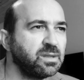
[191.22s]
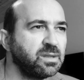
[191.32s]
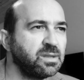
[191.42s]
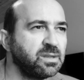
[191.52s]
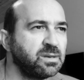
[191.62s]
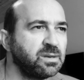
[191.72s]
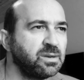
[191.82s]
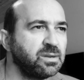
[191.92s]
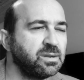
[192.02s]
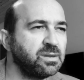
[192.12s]
And
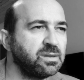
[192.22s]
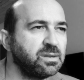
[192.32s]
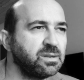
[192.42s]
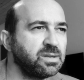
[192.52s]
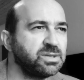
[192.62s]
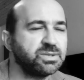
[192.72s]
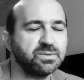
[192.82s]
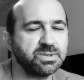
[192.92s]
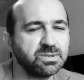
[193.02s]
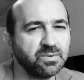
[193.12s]
an
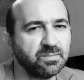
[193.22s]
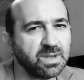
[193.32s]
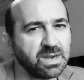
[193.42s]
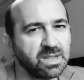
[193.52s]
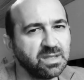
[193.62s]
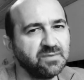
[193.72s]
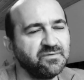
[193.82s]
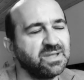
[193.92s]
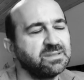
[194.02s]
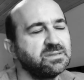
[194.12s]
intuition we might
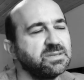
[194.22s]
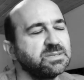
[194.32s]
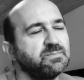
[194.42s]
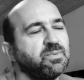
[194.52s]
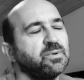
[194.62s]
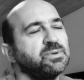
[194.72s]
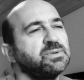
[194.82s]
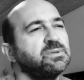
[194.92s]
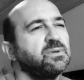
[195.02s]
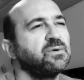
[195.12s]
have at this
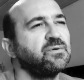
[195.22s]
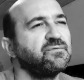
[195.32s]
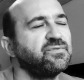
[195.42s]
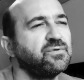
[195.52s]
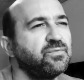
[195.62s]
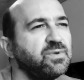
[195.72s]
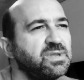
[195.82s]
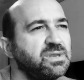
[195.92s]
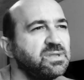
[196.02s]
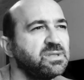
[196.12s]
point of the
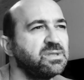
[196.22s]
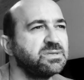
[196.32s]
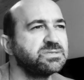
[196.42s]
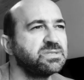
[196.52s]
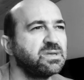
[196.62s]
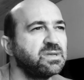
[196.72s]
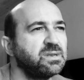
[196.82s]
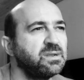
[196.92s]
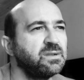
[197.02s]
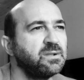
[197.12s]
reading is
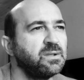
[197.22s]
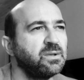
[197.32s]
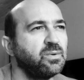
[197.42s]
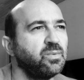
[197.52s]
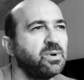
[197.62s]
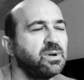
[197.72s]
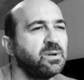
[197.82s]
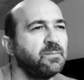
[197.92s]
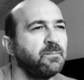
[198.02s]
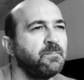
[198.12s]
that,
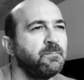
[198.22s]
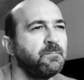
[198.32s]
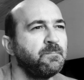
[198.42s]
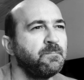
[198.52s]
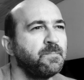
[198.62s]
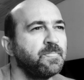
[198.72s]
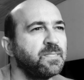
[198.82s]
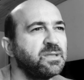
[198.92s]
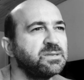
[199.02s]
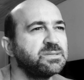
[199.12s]
well,
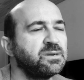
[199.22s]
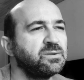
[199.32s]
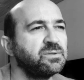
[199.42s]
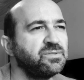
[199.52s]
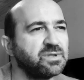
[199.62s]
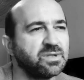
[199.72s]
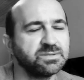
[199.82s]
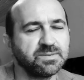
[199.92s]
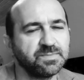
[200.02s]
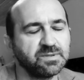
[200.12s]
it is not only the
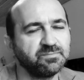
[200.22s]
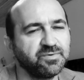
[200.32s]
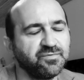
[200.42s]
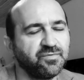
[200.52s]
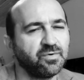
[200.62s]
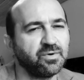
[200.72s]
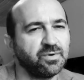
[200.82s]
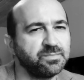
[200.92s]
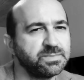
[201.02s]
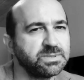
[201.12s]
concept that
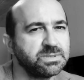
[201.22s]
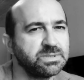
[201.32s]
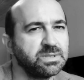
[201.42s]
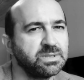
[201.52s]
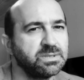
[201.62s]
performs